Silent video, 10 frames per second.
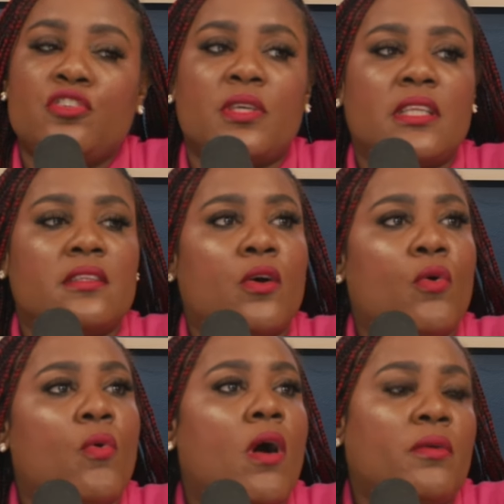sure that the
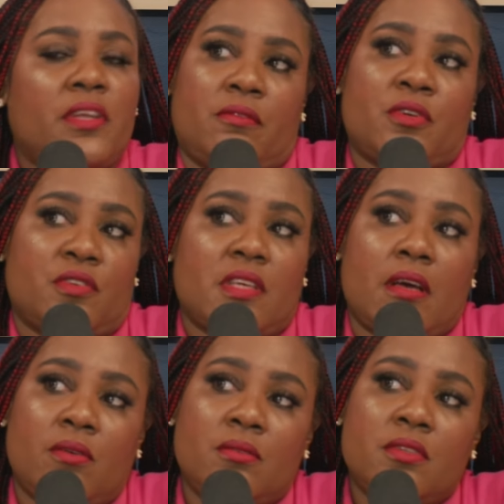quality of your
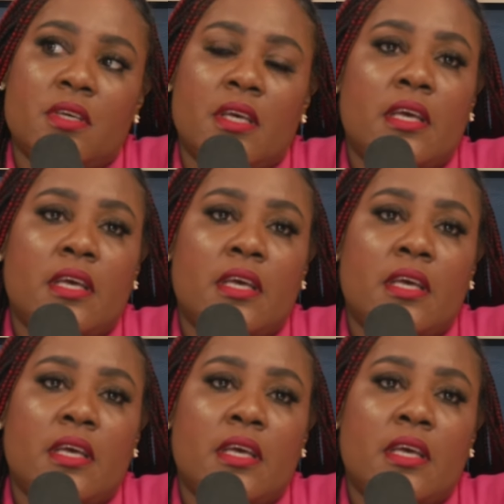sound